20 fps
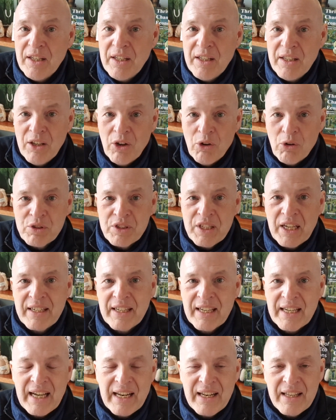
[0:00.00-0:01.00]
Little
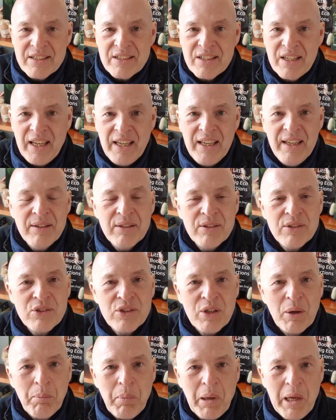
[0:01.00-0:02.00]
technicality,
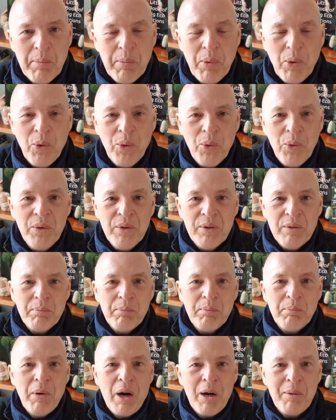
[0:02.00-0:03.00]
some people
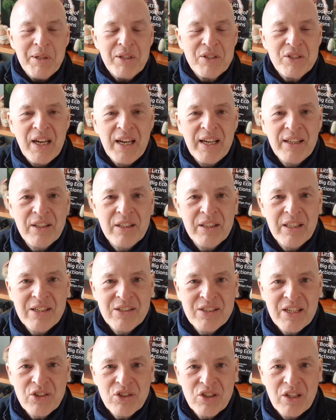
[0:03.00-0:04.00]
might be saying that there's
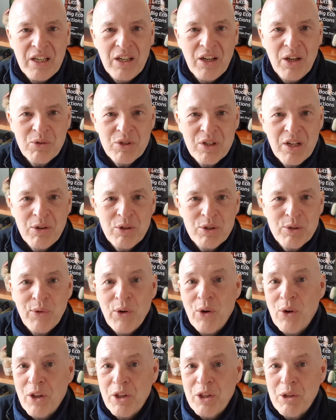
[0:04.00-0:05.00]
actually loads and loads of
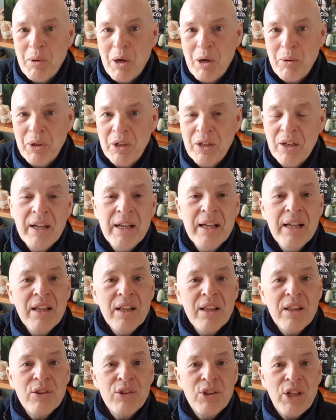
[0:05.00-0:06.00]
oil at the moment.
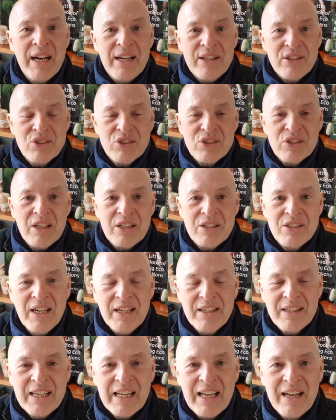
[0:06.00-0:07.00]
That's a
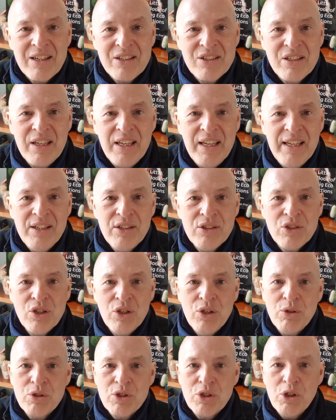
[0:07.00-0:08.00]
technicality
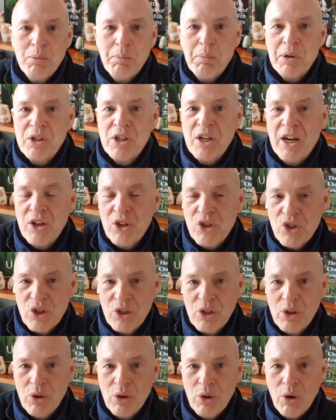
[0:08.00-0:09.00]
due to
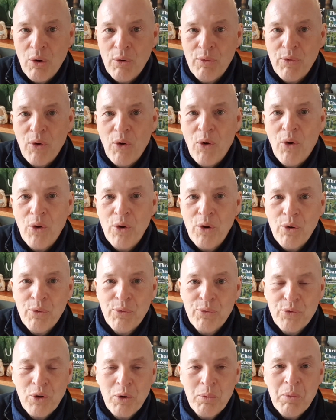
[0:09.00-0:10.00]
production of oil
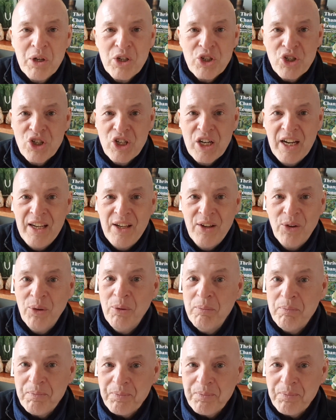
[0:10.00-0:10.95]
from shale.